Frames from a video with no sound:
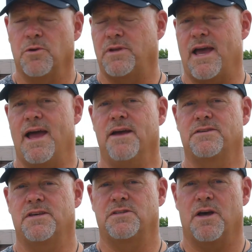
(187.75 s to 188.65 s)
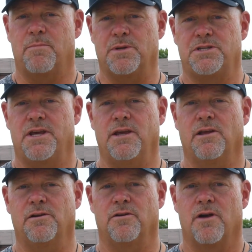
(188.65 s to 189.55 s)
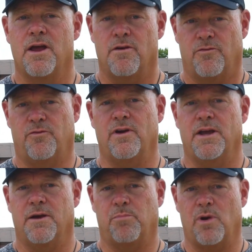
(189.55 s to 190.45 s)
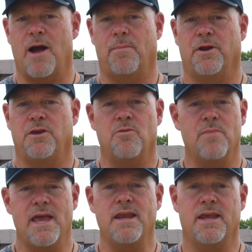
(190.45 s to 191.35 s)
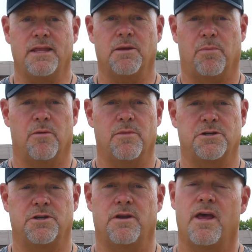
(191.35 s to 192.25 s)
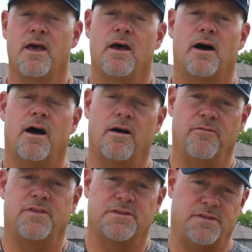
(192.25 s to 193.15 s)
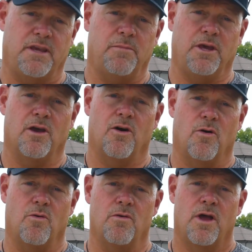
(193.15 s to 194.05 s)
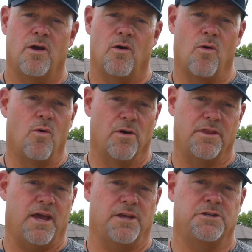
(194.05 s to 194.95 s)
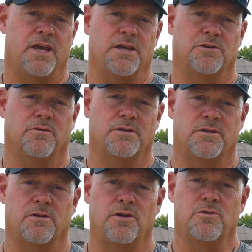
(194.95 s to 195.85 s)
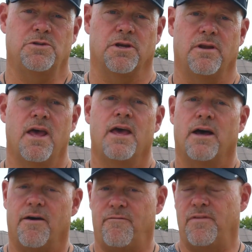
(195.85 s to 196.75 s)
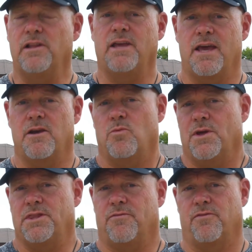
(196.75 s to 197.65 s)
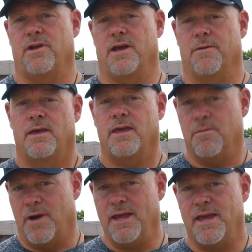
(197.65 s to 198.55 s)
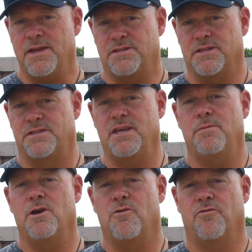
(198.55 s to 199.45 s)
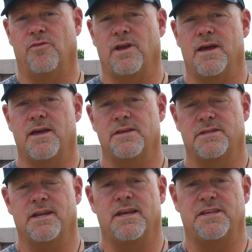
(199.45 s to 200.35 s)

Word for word: to access a particular F R I A property, you may need the permission of the C B O or the educational institution affiliated with the F R I A. In my case, the C B O F R I A is in a